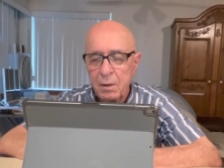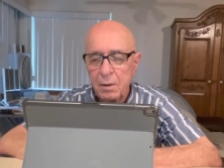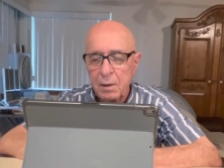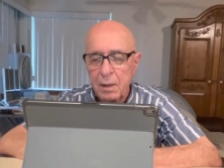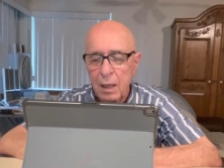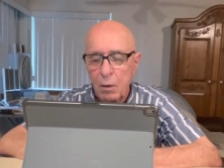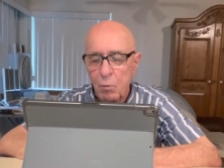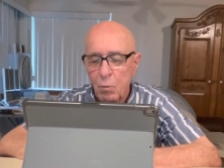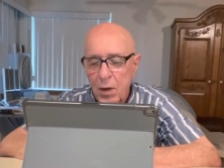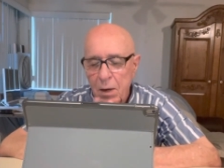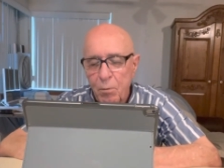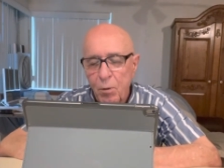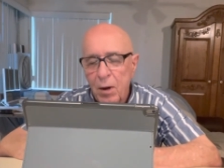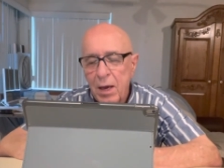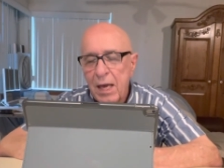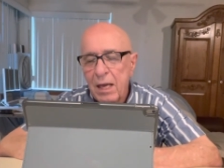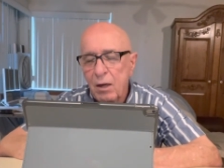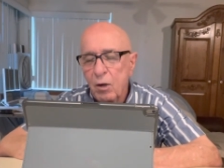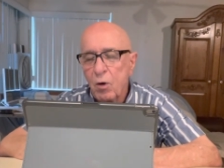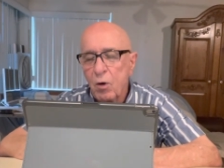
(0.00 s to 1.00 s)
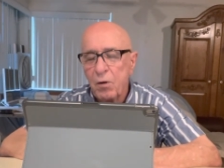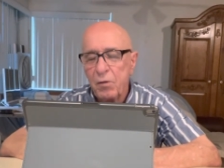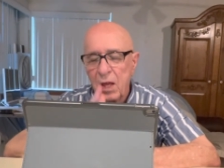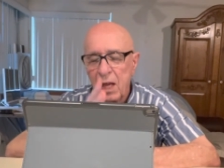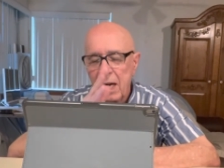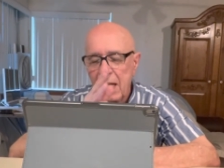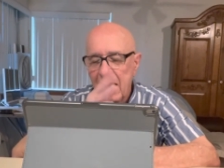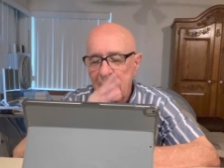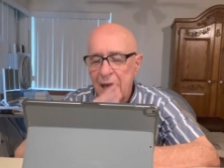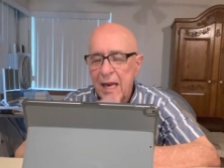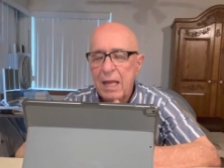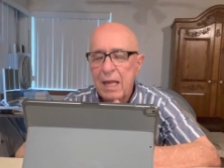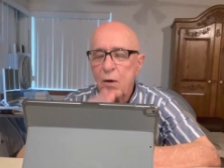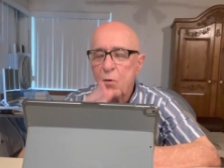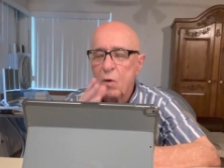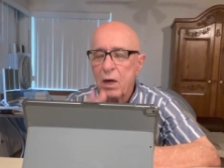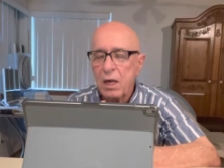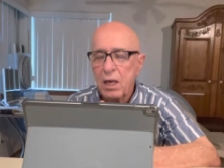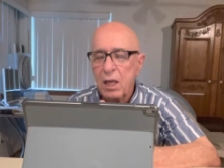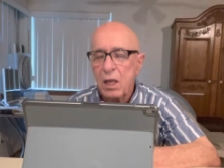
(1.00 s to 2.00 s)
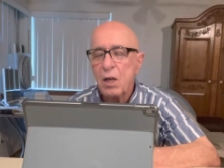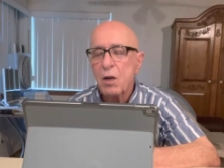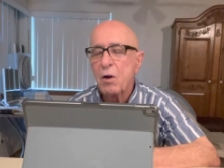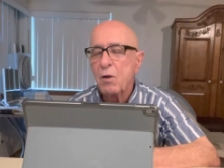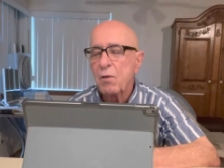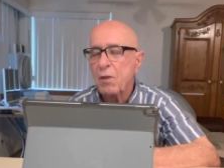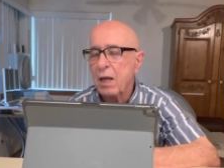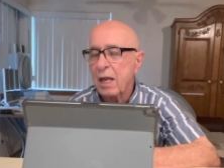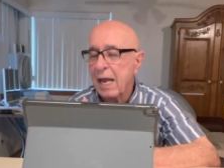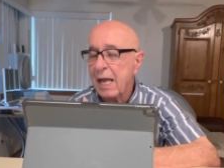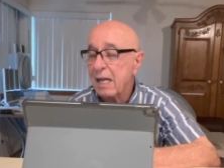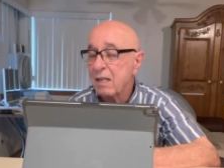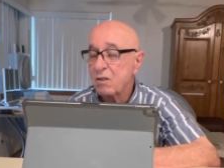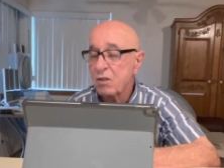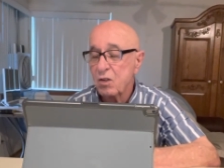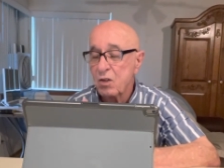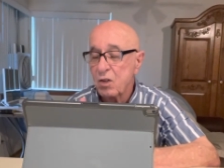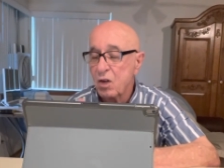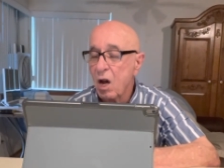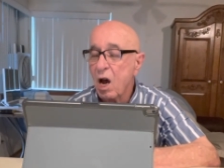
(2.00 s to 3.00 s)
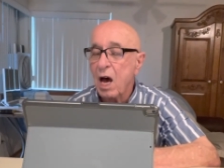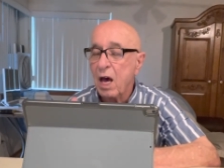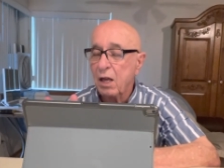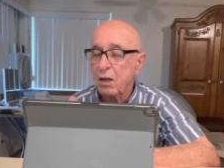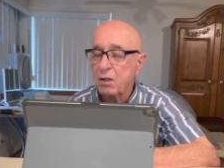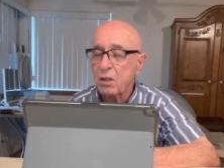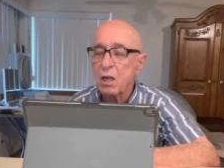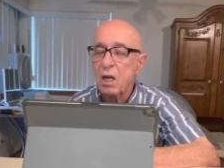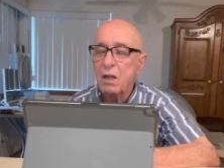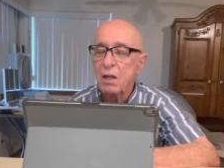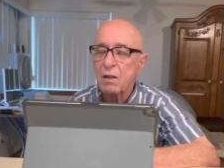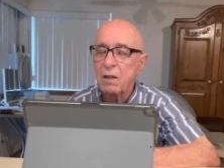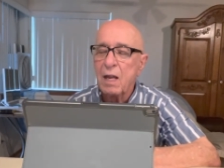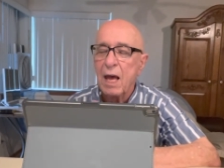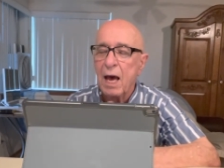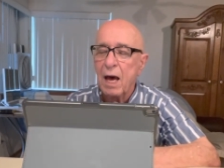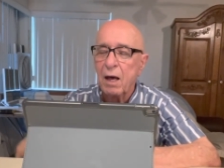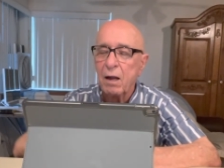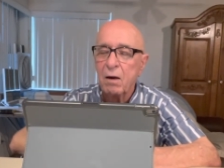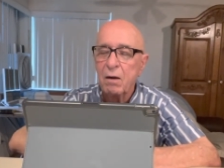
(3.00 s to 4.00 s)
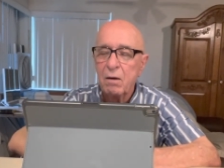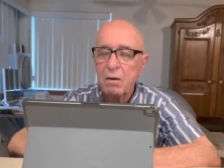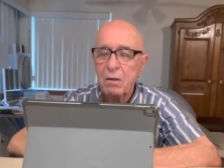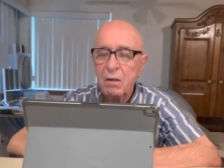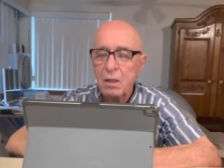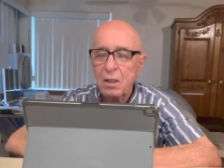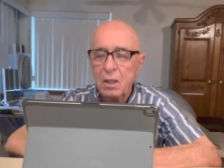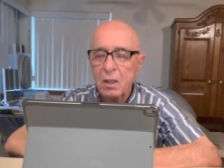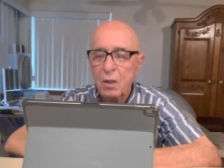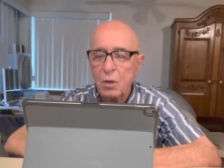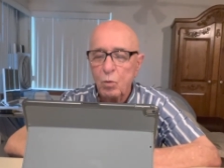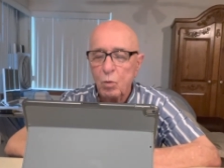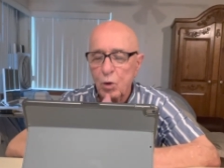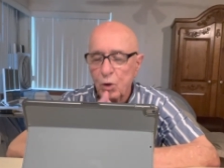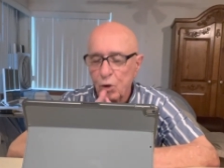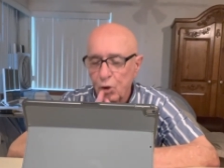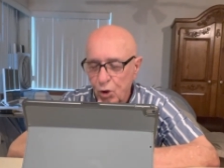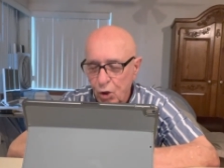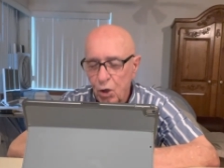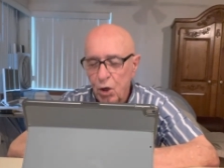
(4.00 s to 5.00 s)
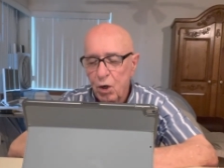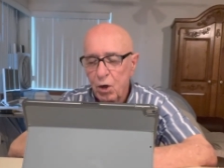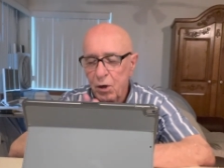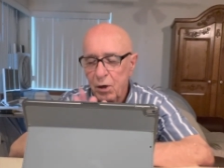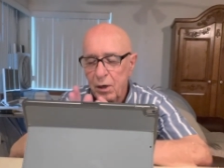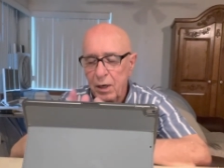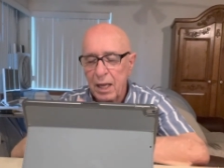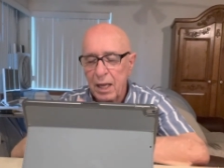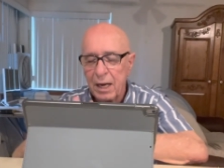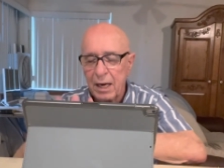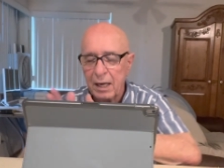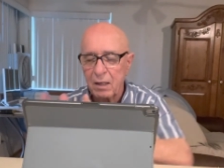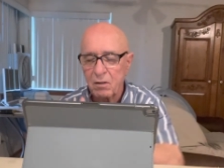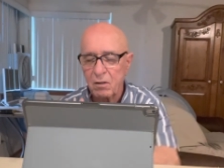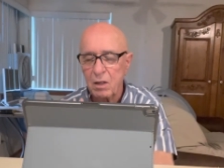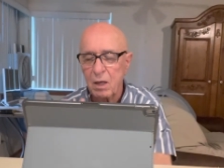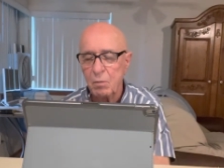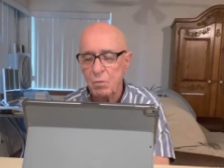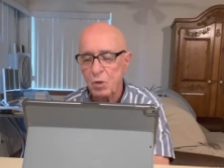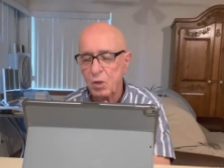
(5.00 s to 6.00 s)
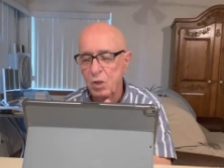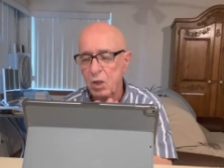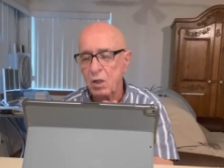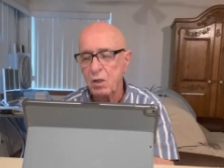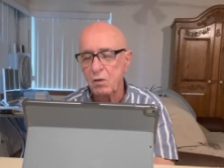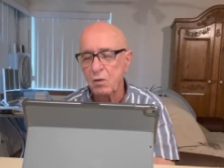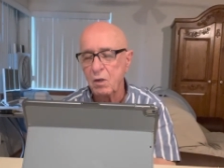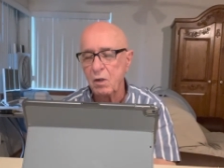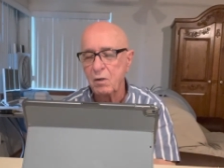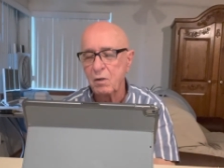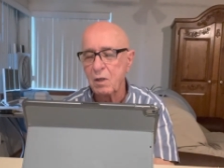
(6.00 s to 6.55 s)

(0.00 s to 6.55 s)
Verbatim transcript: And we pray, Lord, that anyone here that has not done that will turn and accept Jesus